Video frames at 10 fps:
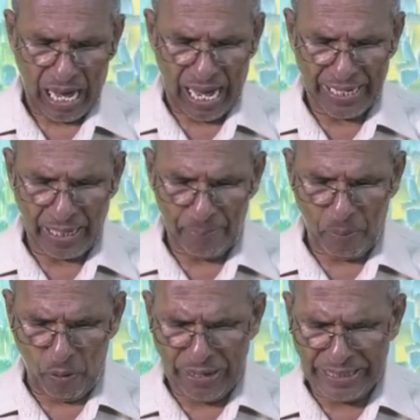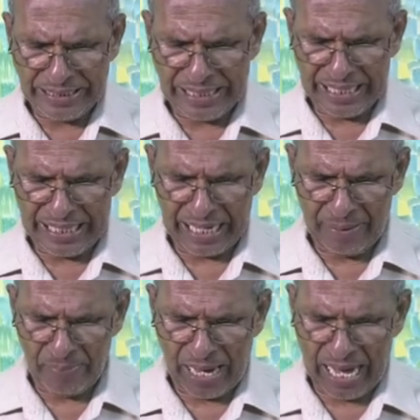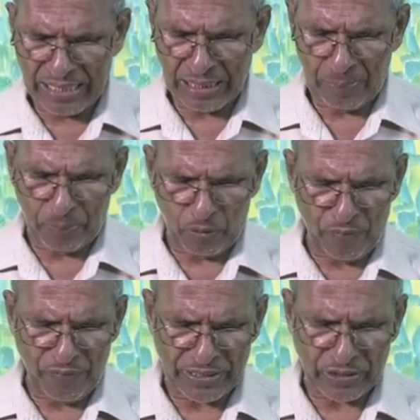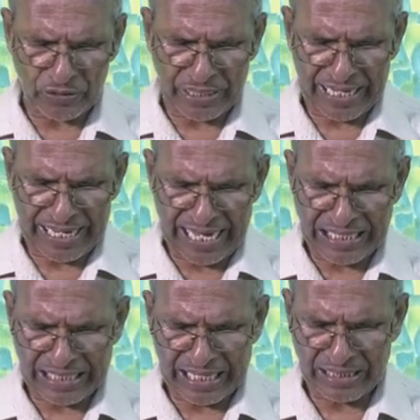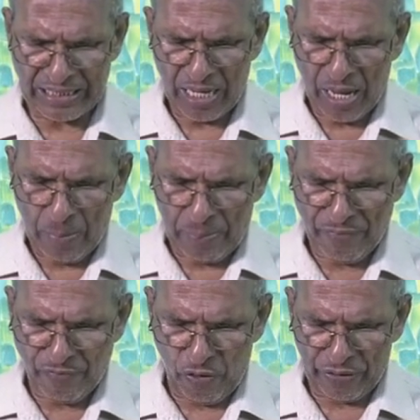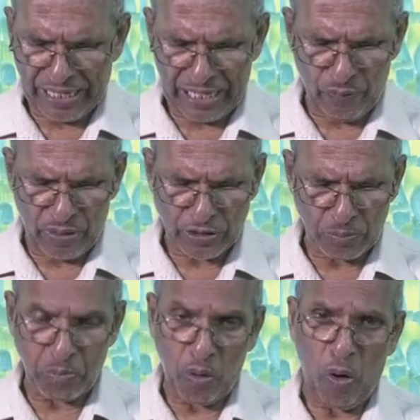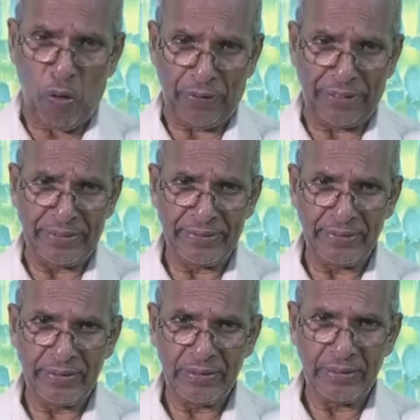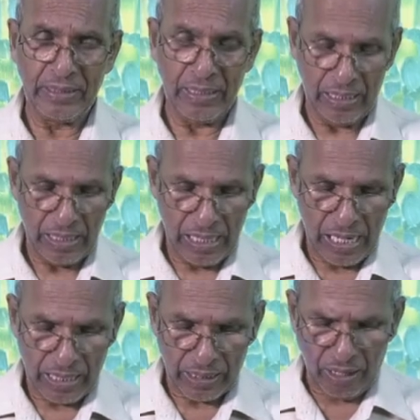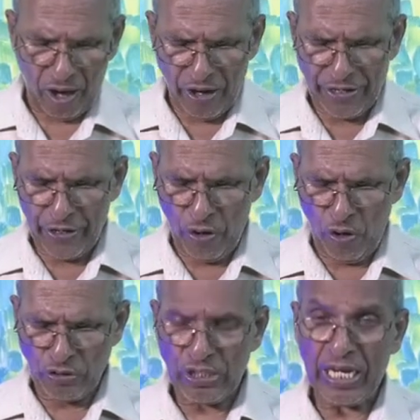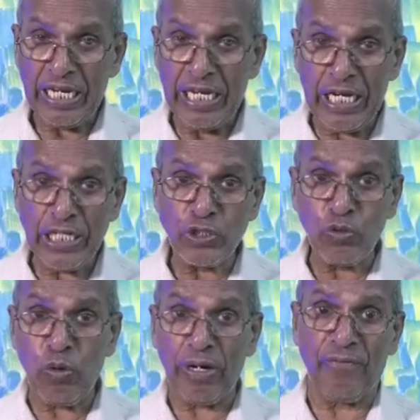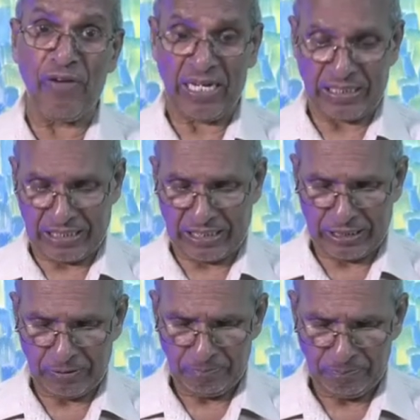and appointed Him as a prophet to the nations before He was born. God knows each one of us